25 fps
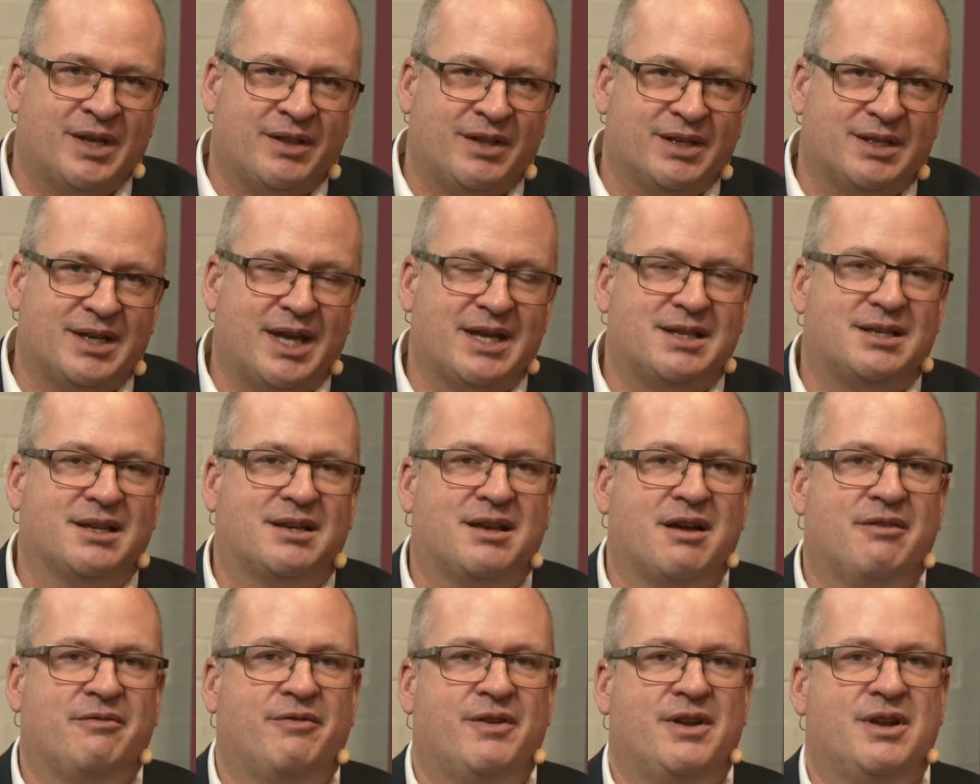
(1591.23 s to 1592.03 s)
the data
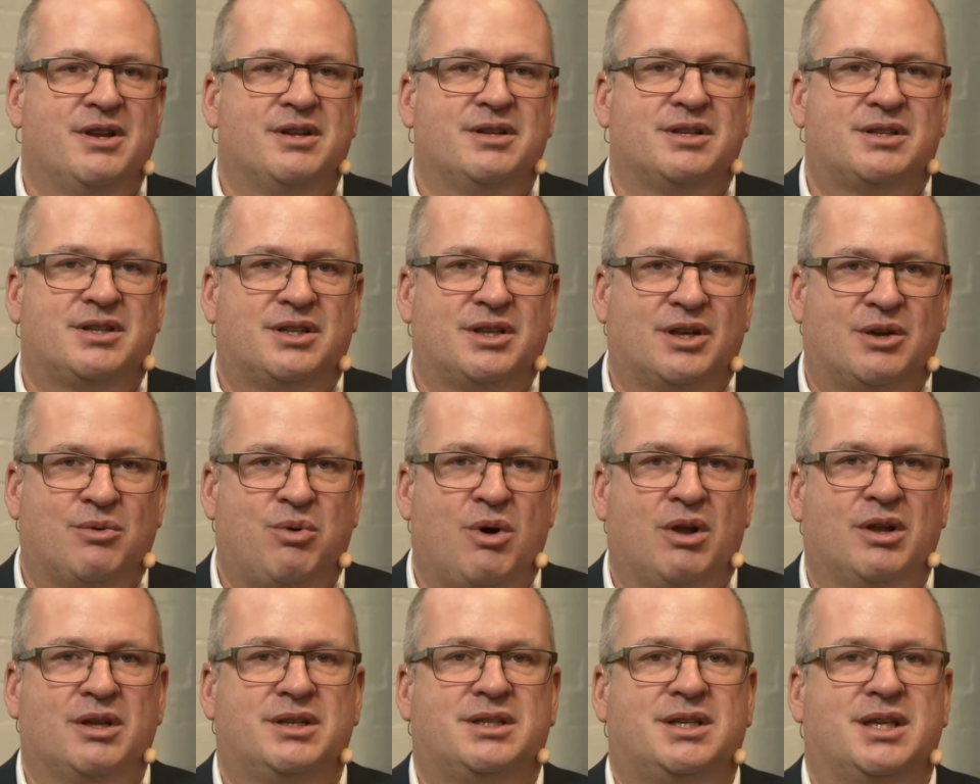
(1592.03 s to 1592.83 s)
governance, the
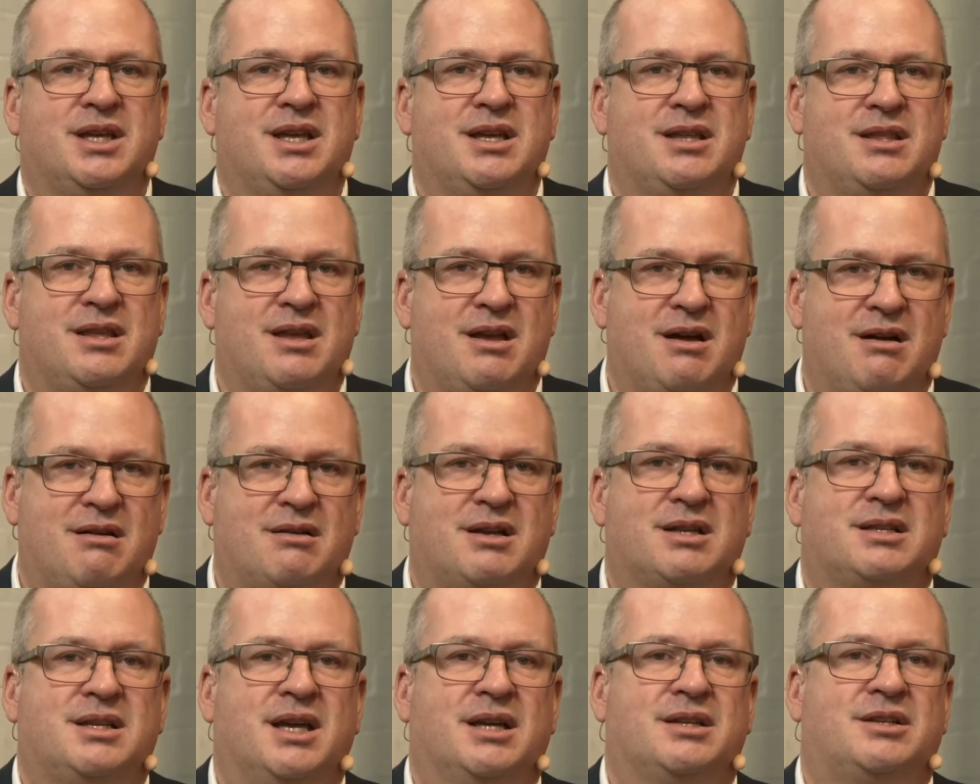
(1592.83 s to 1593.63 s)
quality, the
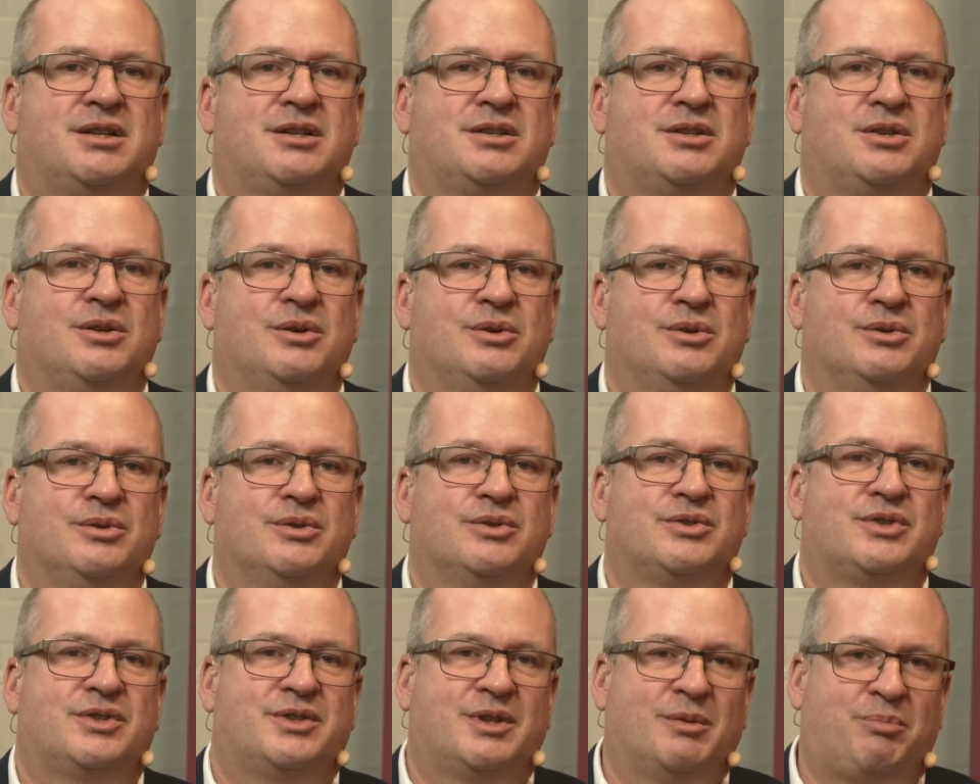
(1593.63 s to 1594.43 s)
architecture
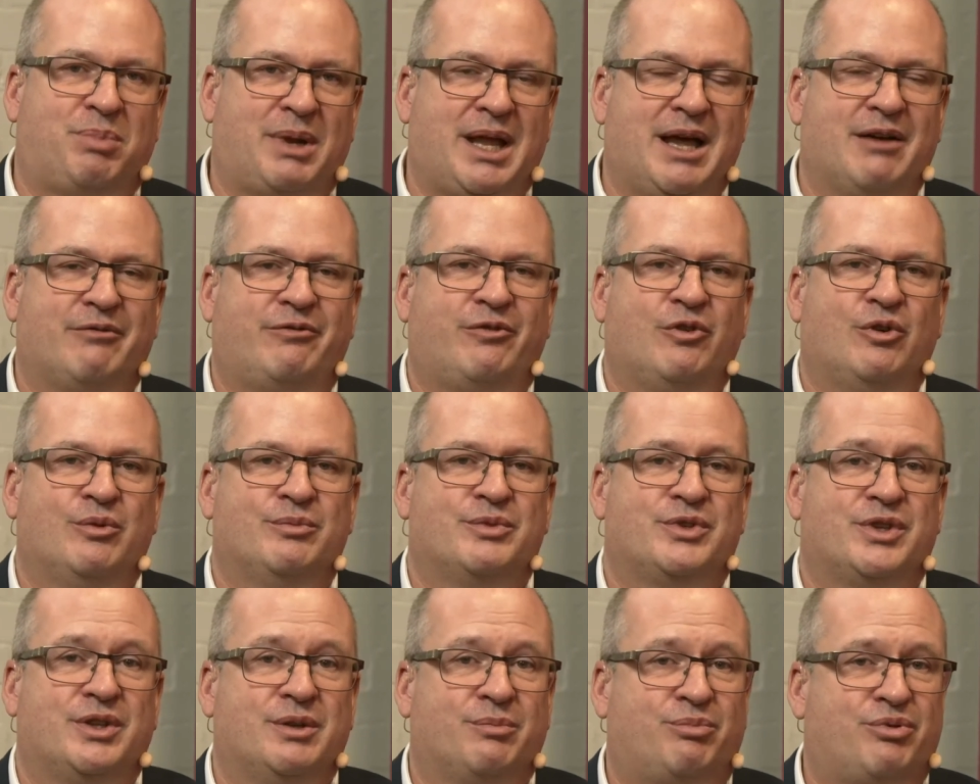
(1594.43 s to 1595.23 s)
tools, the
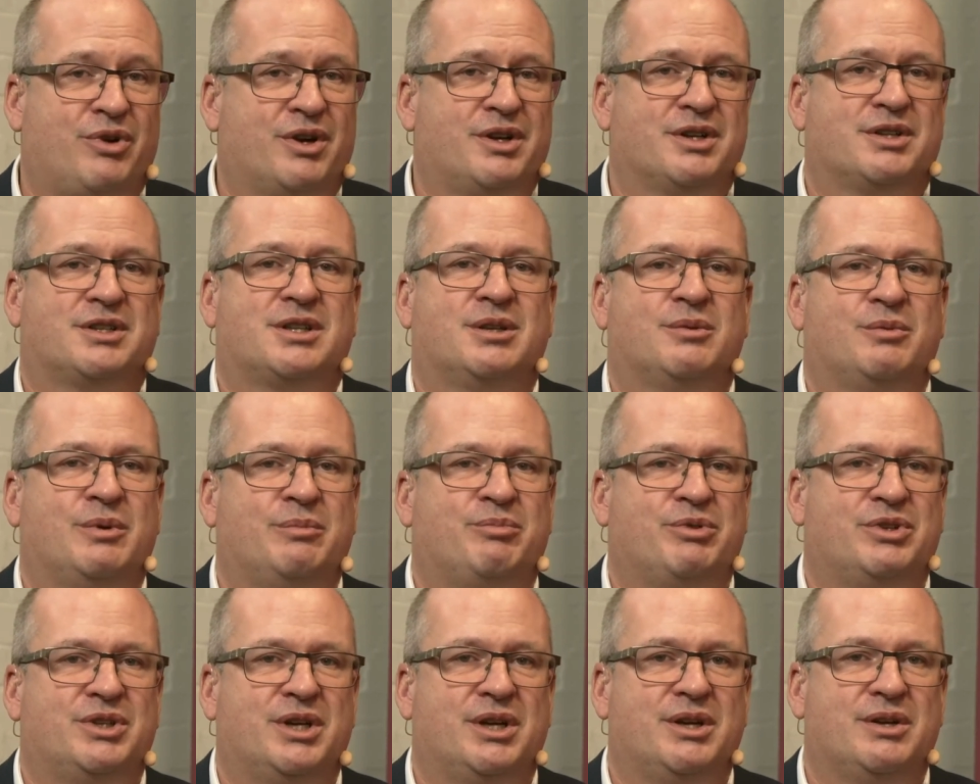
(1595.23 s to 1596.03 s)
platforms and the products that we
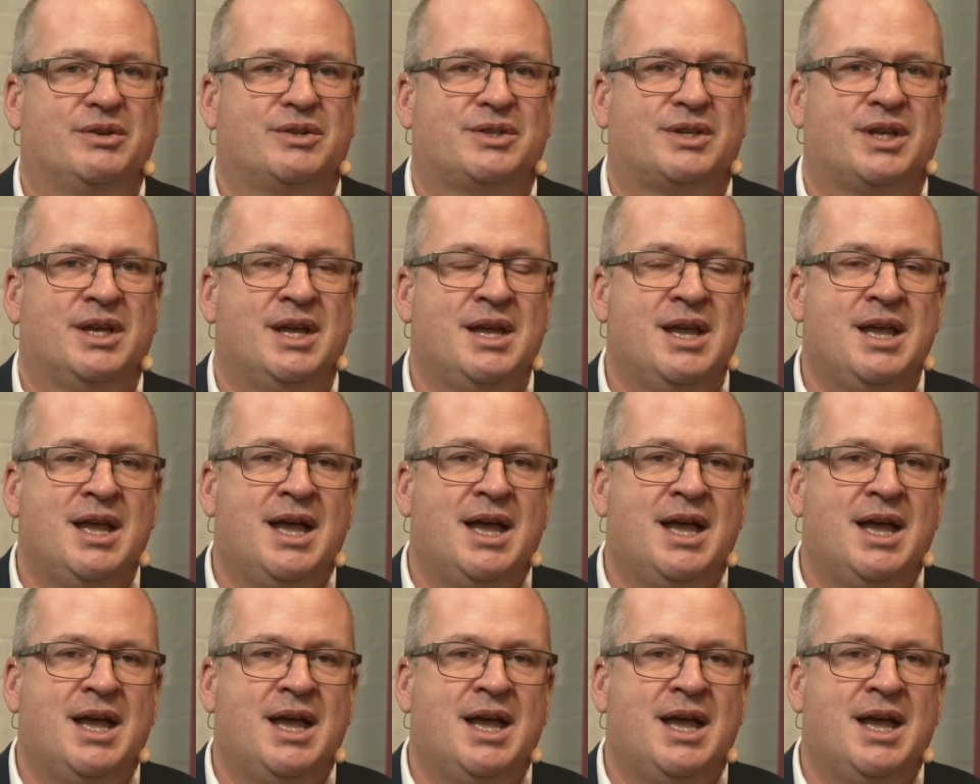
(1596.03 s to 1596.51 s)
produce,